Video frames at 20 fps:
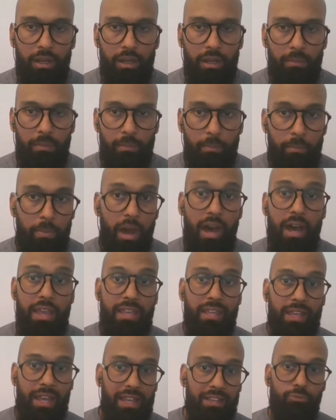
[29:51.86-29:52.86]
buy
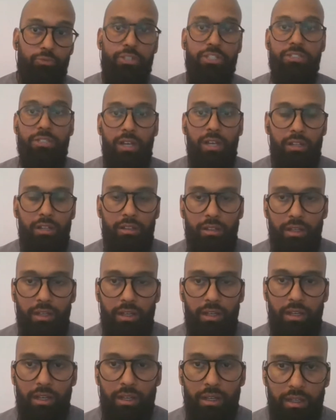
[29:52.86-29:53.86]
and resell
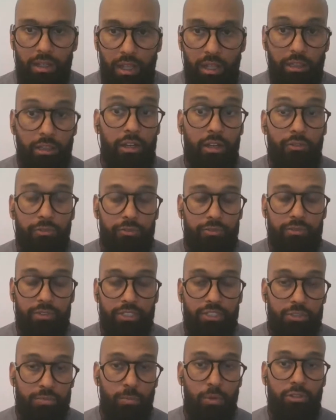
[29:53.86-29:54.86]
a lot of
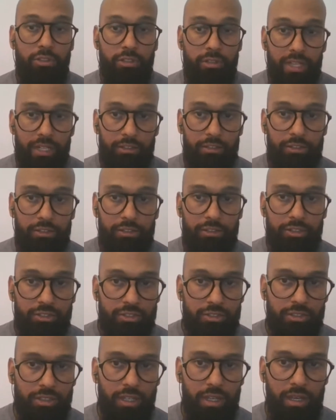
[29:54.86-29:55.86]
these smoke detectors
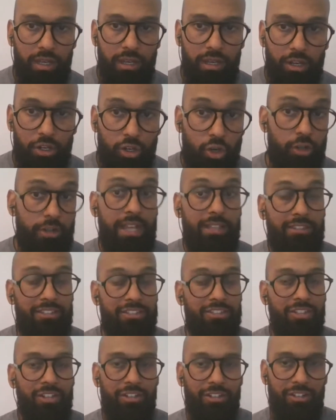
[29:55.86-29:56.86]
connected
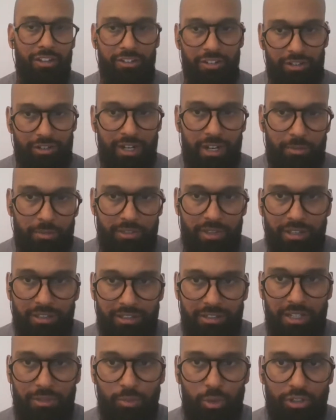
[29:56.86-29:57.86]
on our narrowband IT
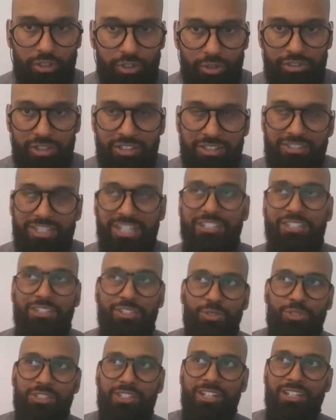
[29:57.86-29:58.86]
network. So it's not a sexy
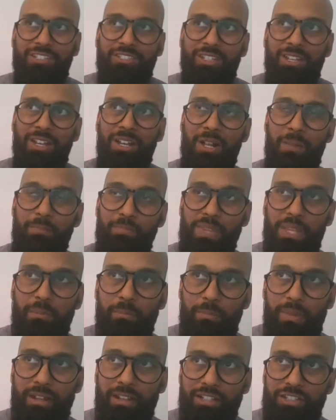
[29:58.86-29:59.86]
use case,
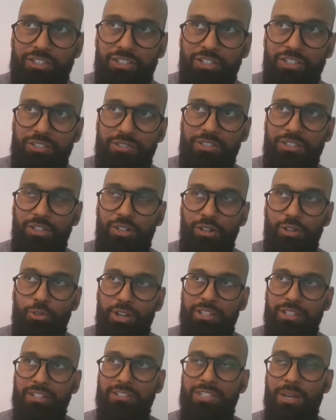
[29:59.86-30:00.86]
but it's just, you know, a
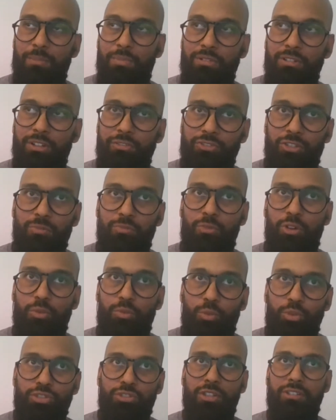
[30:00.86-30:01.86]
great example of someone
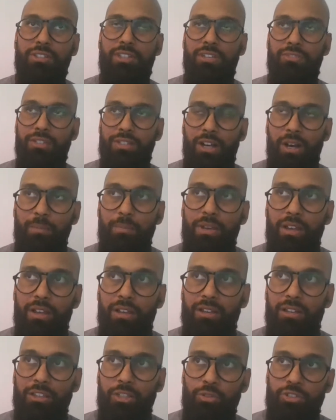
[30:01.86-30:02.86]
who's not giving up.
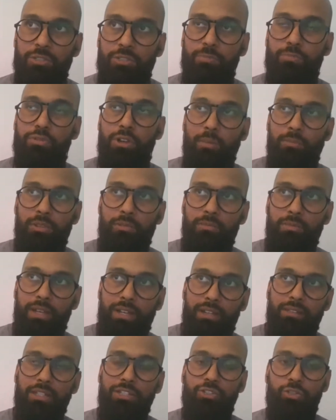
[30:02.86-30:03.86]
There is a problem and
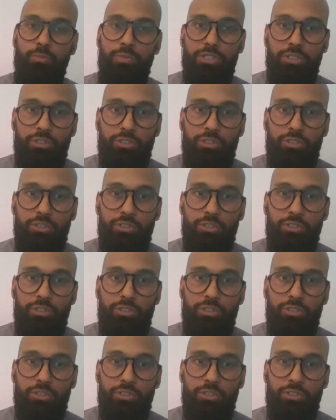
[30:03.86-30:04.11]
it needs to be